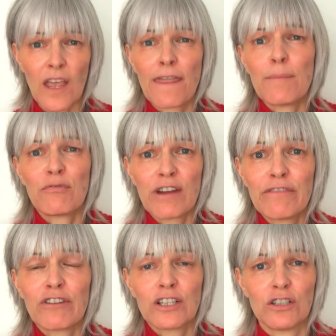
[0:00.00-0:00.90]
The
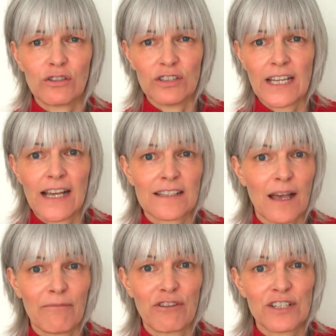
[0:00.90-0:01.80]
prefrontal cortex,
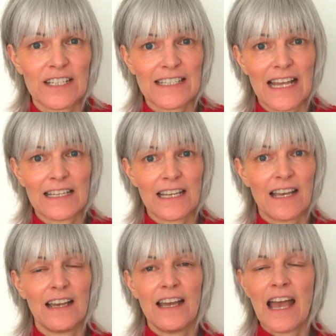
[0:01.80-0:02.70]
up front and
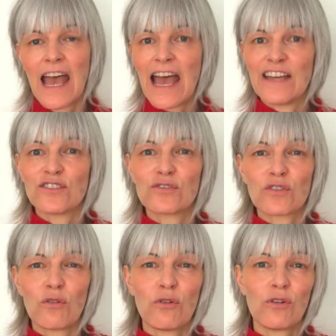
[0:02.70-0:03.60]
centre,
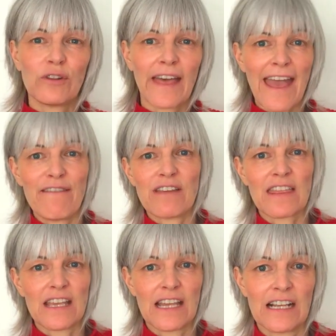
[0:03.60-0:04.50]
handles all the heavy
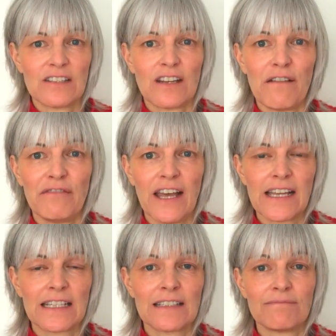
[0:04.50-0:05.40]
thinking stuff like
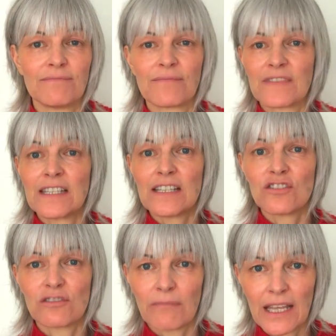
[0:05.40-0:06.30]

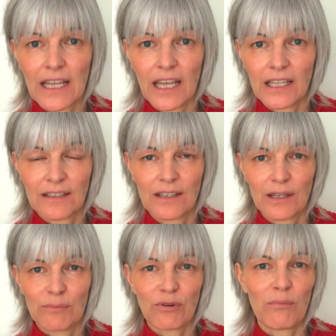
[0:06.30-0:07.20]
decision making,
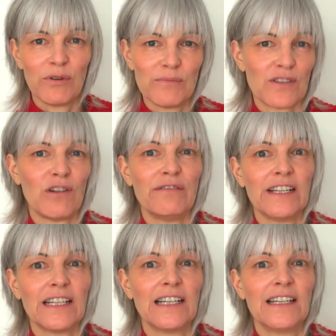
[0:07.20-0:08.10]
problem
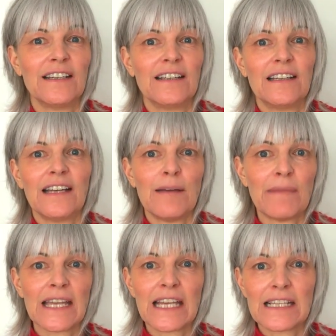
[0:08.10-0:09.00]
solving, and
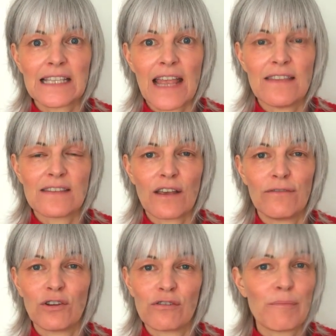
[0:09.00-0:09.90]
making sense
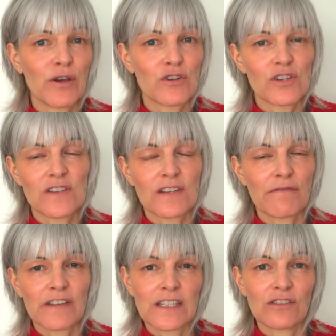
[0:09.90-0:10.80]
of your emotions
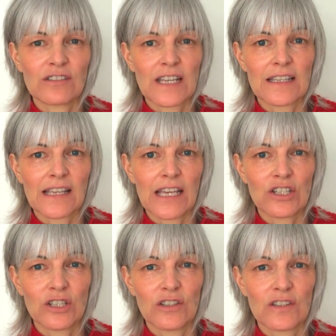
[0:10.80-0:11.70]
and physical
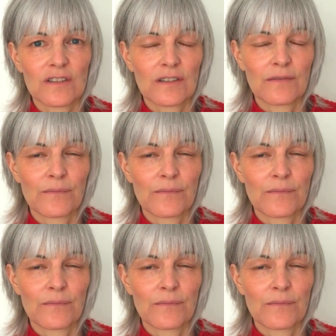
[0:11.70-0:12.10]
sensations.